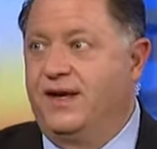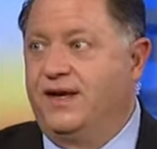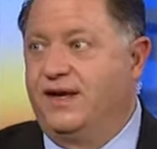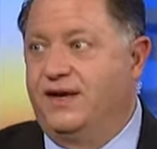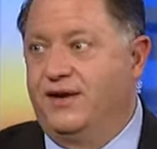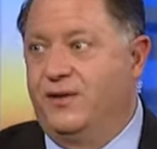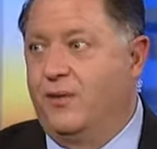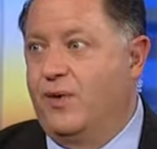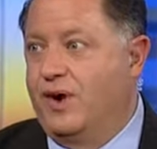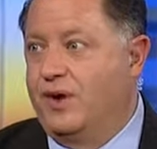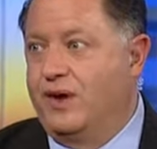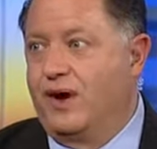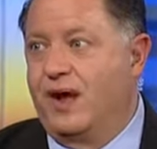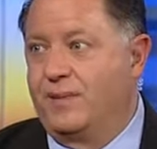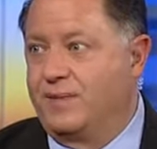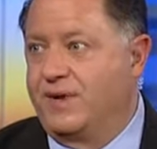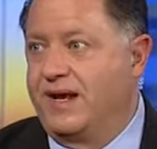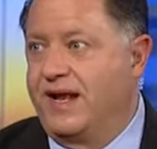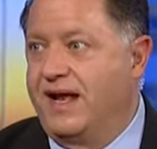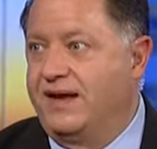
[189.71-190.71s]
you know what,
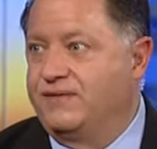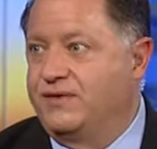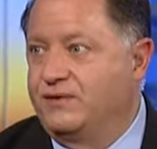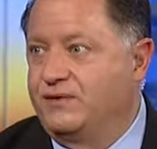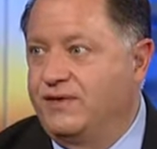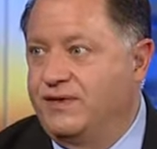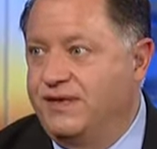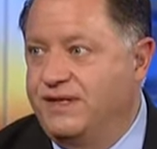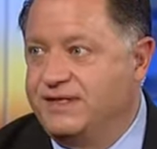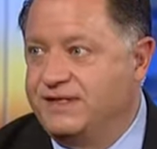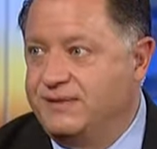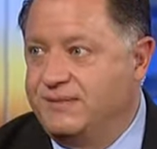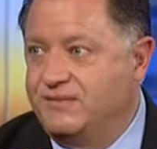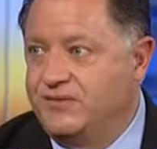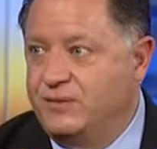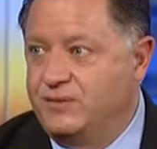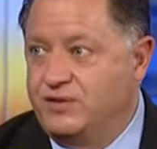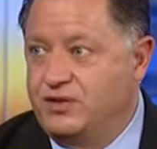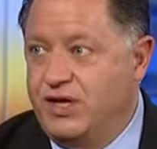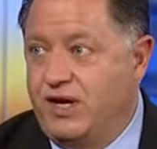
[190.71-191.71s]
I'm going to have to release them
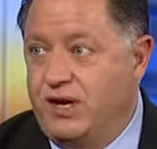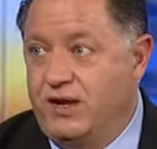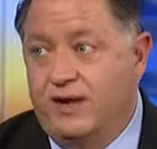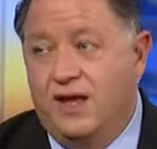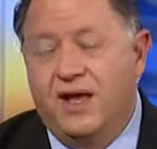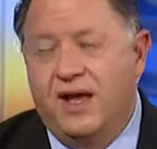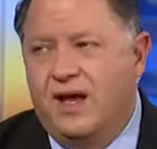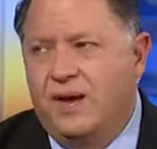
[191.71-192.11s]
from jail.